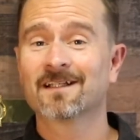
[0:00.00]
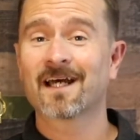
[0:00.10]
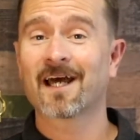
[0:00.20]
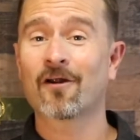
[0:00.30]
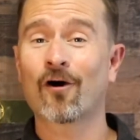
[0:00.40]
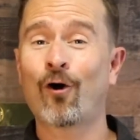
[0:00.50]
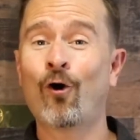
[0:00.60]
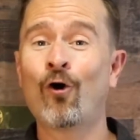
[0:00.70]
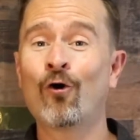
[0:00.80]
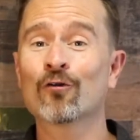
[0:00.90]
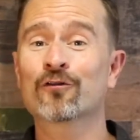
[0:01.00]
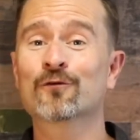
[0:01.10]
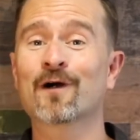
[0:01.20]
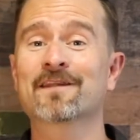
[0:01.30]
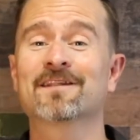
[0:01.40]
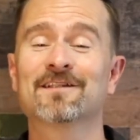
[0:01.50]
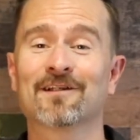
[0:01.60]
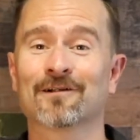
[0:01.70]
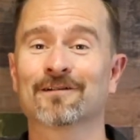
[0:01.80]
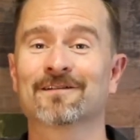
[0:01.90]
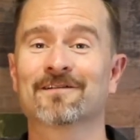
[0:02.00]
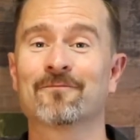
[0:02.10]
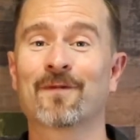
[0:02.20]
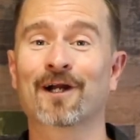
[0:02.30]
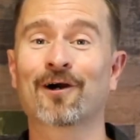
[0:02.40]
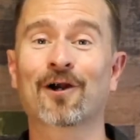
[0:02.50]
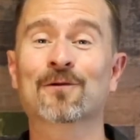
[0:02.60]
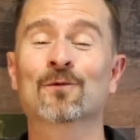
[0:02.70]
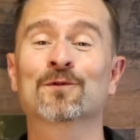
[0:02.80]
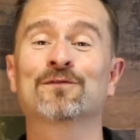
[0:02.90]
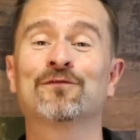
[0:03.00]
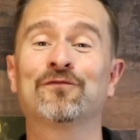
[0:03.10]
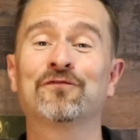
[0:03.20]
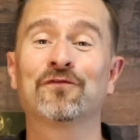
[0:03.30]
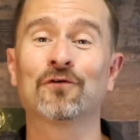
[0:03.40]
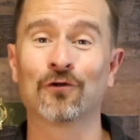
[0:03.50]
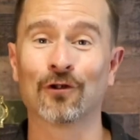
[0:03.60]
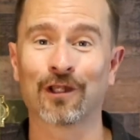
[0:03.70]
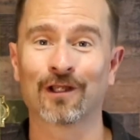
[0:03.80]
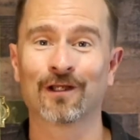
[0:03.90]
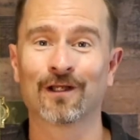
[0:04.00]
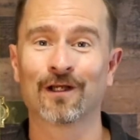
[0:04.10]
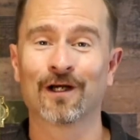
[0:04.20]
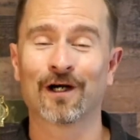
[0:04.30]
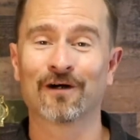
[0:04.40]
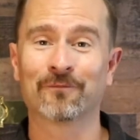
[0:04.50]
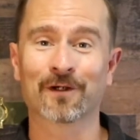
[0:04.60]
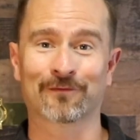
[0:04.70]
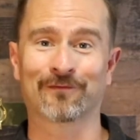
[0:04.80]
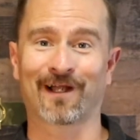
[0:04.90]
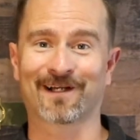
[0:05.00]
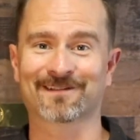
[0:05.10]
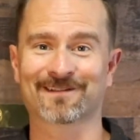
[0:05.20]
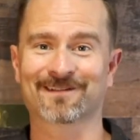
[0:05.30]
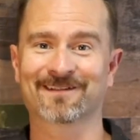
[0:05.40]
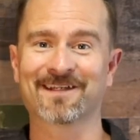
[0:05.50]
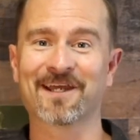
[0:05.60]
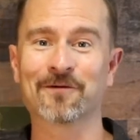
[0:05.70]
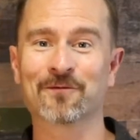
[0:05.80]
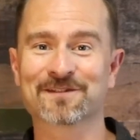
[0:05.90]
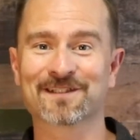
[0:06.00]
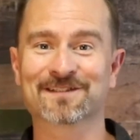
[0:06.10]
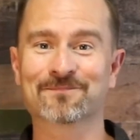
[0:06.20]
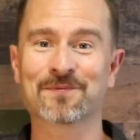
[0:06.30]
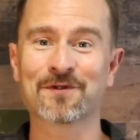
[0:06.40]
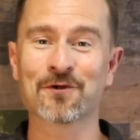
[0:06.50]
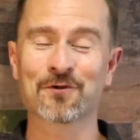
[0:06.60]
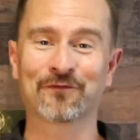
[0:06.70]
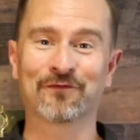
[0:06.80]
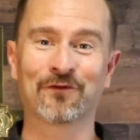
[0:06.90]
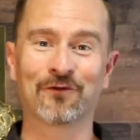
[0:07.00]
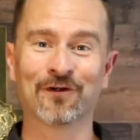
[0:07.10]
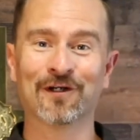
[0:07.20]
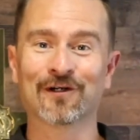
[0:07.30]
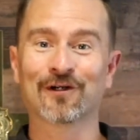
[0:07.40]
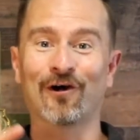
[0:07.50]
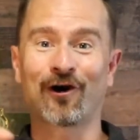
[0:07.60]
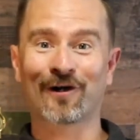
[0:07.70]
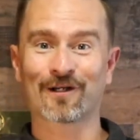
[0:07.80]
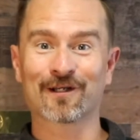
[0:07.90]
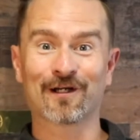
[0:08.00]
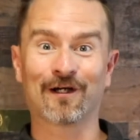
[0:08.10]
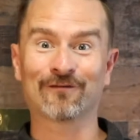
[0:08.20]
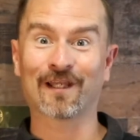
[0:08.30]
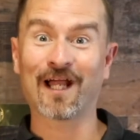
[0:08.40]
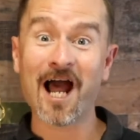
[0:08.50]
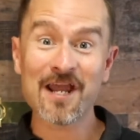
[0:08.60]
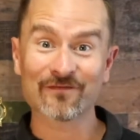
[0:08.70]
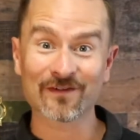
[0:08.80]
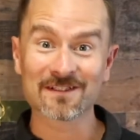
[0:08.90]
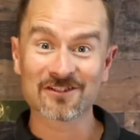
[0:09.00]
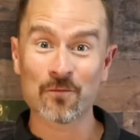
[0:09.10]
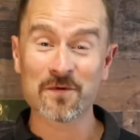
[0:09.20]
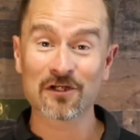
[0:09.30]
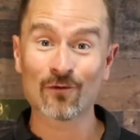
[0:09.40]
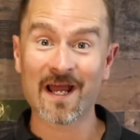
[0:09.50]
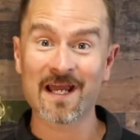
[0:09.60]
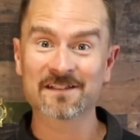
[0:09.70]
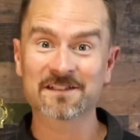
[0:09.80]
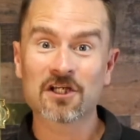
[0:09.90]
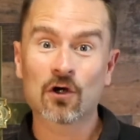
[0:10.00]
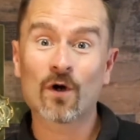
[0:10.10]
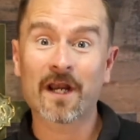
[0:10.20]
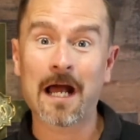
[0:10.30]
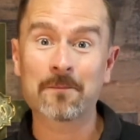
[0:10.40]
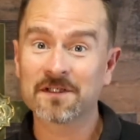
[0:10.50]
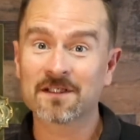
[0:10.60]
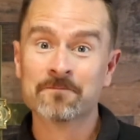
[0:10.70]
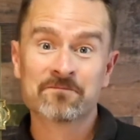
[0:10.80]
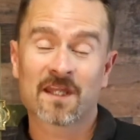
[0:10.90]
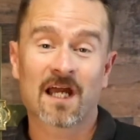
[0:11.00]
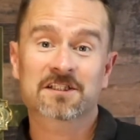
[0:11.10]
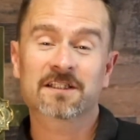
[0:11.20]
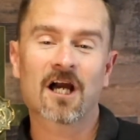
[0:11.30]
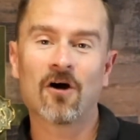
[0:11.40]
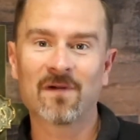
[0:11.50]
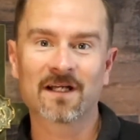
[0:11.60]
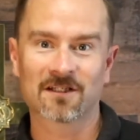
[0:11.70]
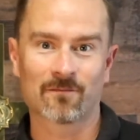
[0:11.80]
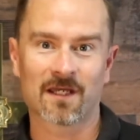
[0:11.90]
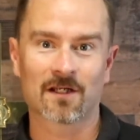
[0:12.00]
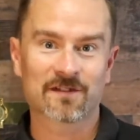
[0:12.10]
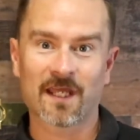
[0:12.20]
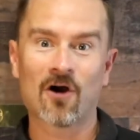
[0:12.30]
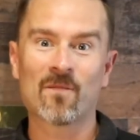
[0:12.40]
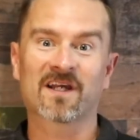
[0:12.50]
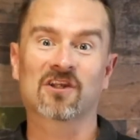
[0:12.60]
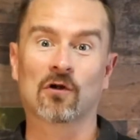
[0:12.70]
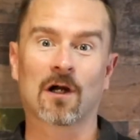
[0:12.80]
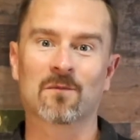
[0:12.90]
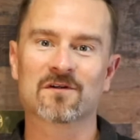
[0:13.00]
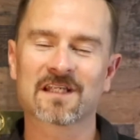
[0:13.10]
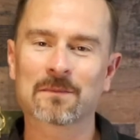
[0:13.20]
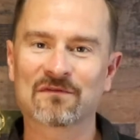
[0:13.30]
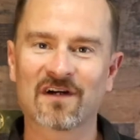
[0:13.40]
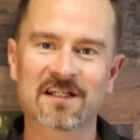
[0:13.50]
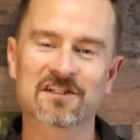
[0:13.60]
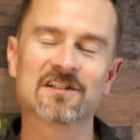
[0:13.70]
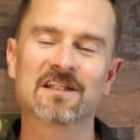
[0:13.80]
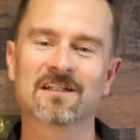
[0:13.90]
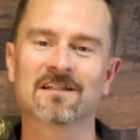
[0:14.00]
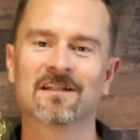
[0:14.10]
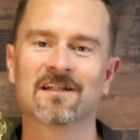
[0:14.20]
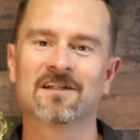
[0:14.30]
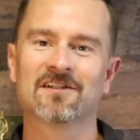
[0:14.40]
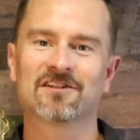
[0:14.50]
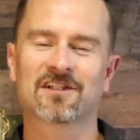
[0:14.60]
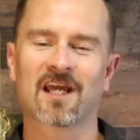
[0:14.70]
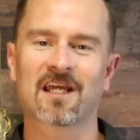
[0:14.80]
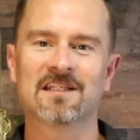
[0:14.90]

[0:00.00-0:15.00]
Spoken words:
And all throughout the year, my garden was full of butterflies. It was this beautiful garden of life in so many ways. And you know what happened? They actually helped my tomatoes. They helped my cucumbers. They provided needed shade.